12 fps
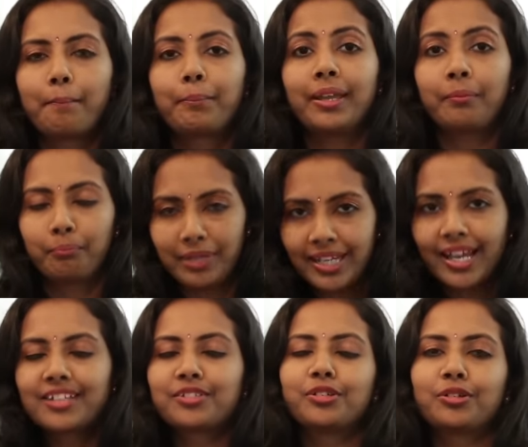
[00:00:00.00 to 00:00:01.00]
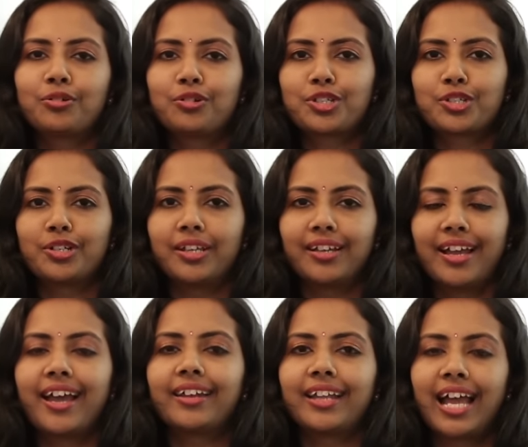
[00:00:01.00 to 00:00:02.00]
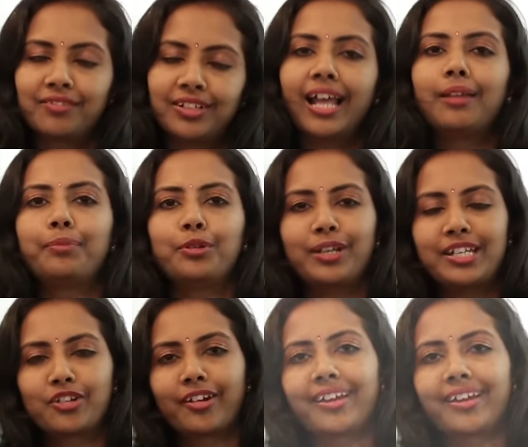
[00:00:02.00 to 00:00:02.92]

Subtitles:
Pick me as your coach today and I will help you eat